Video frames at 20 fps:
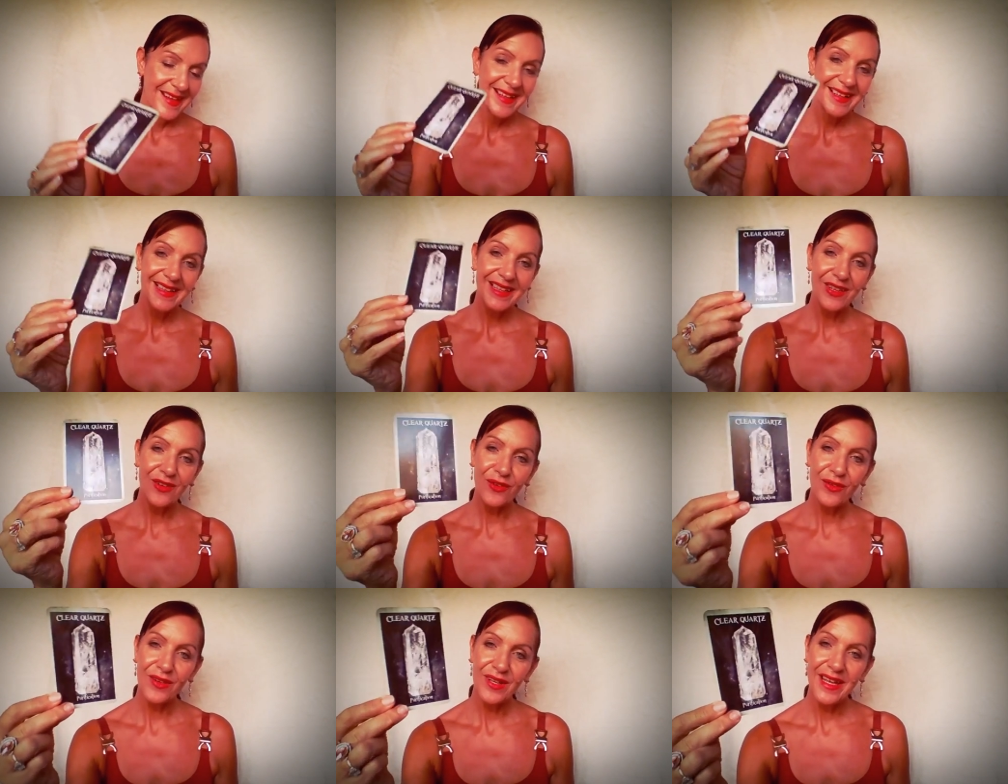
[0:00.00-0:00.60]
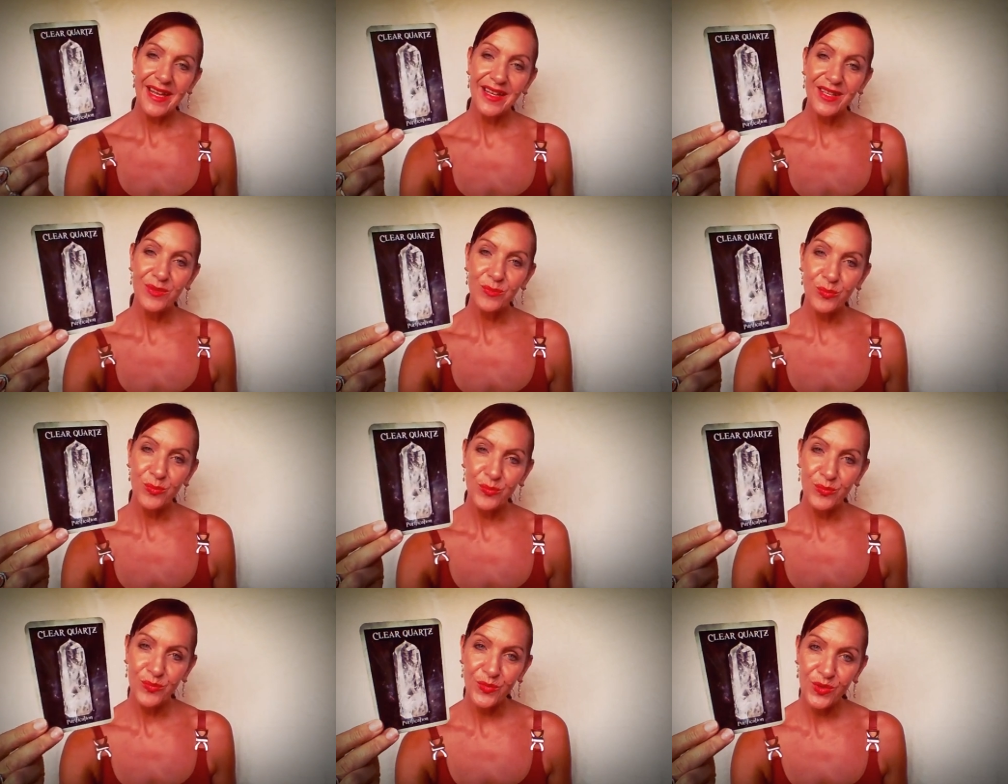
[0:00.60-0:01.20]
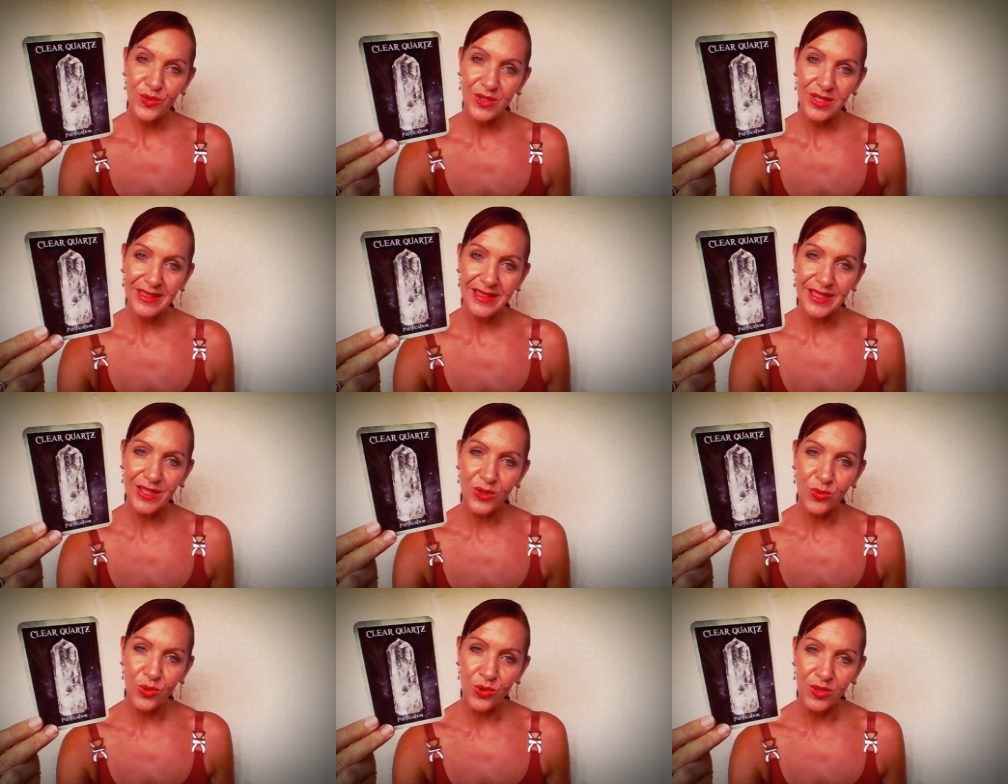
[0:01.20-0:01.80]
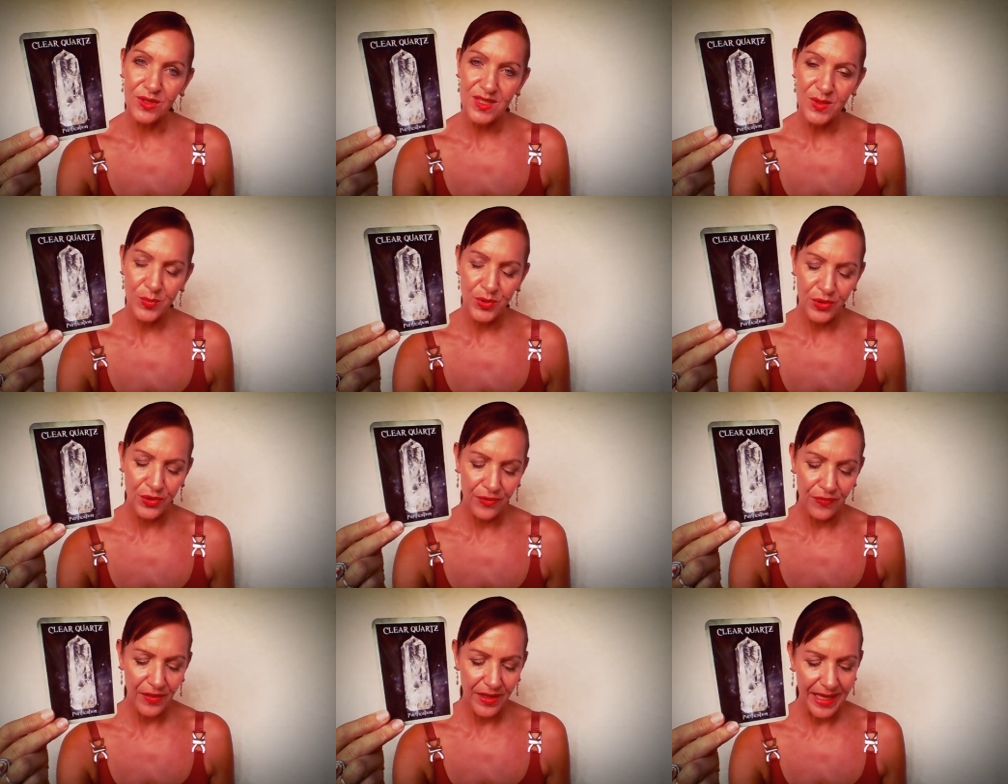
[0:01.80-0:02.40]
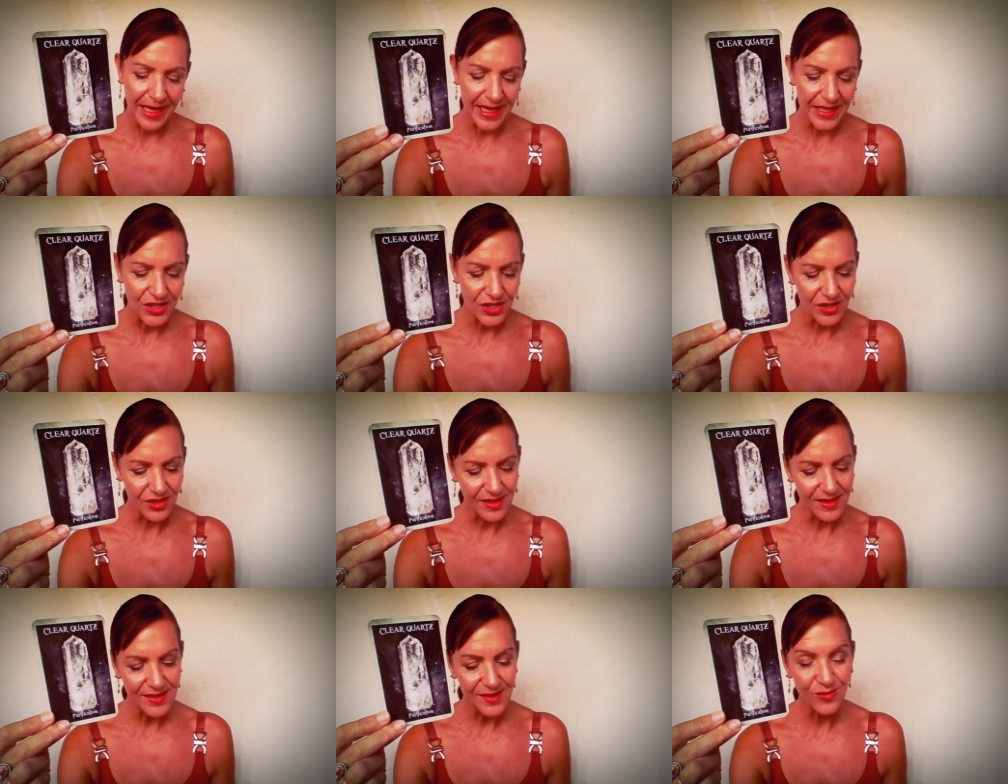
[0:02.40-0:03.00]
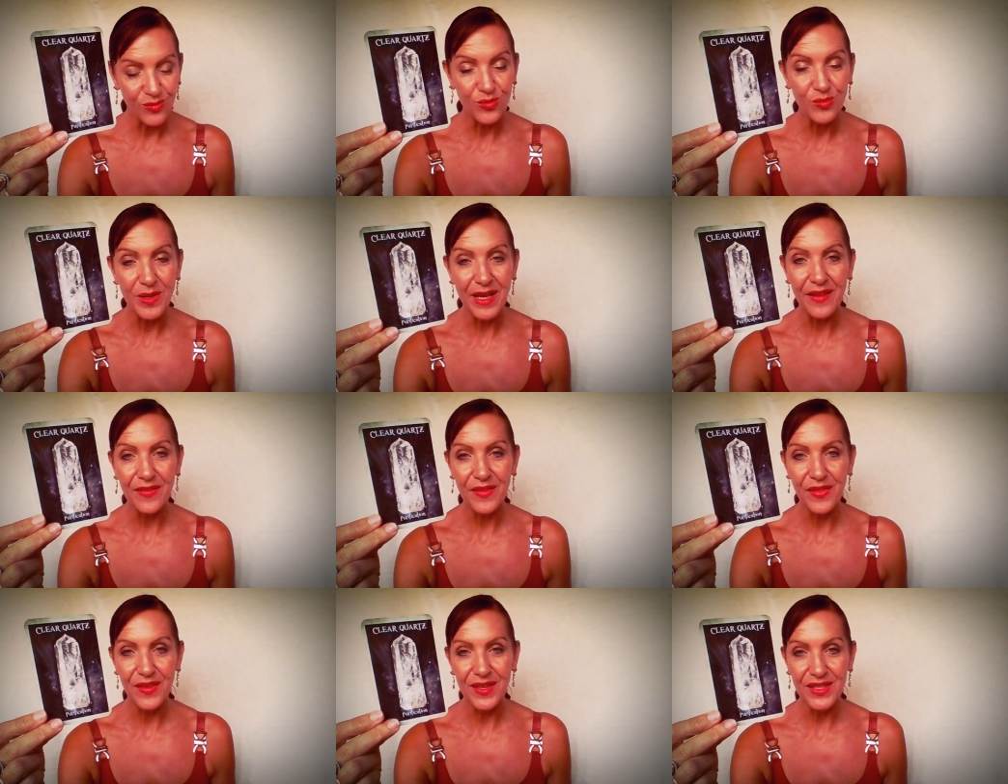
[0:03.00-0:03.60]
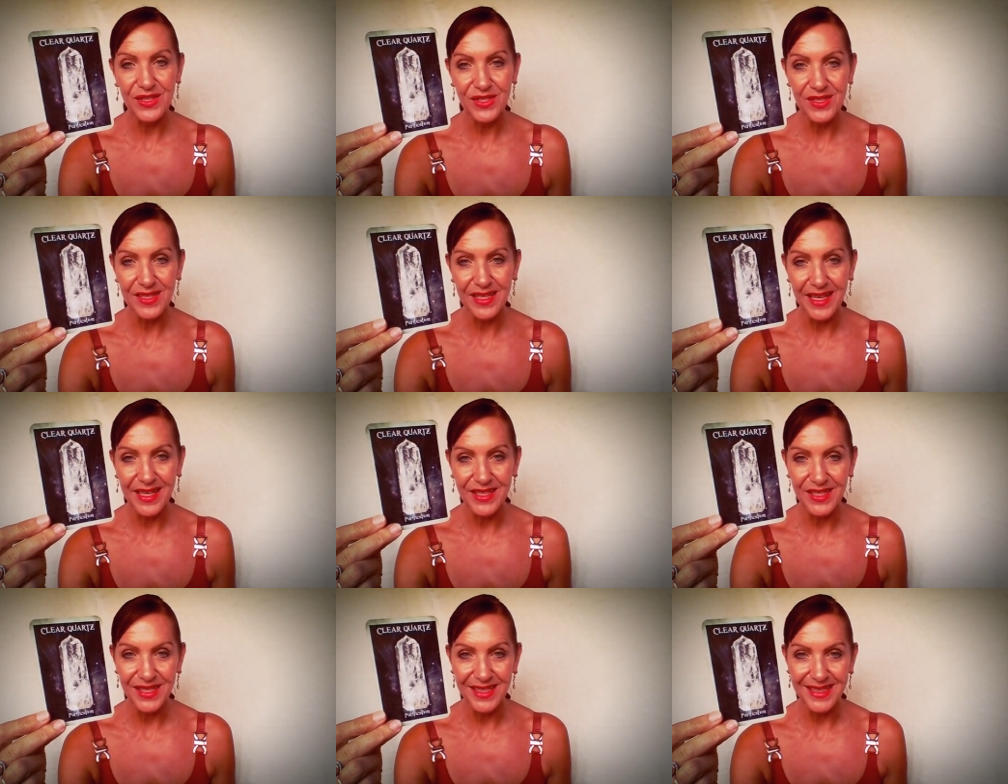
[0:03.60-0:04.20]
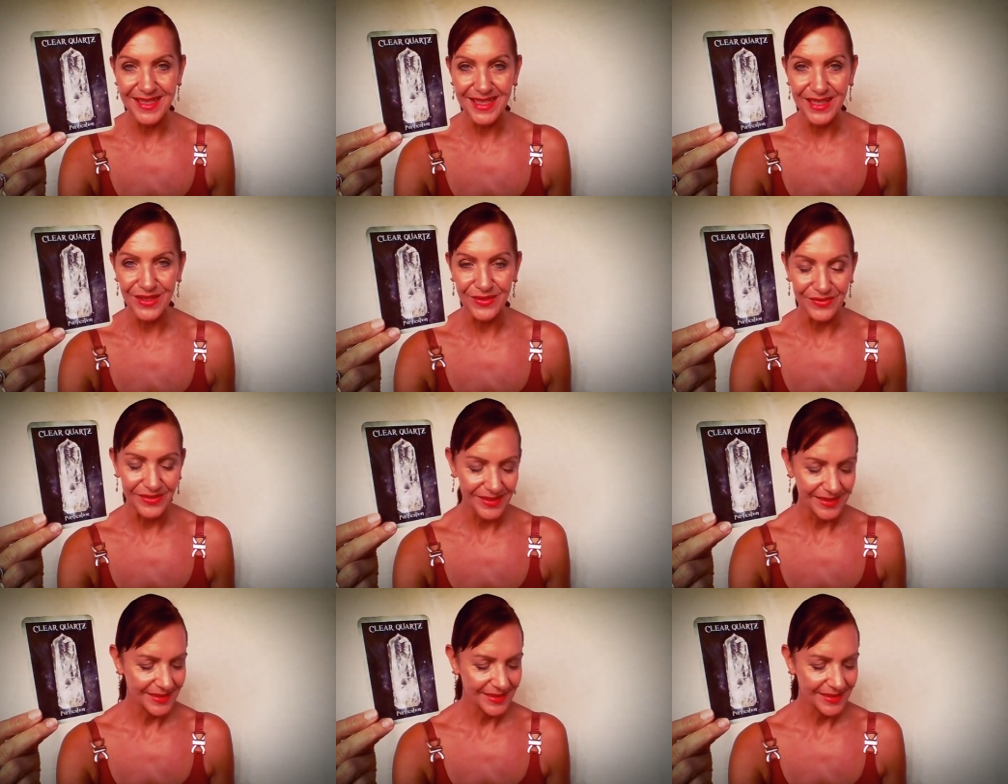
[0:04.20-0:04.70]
Clear and clear quartz purification. This is all about the things you're saying to yourself.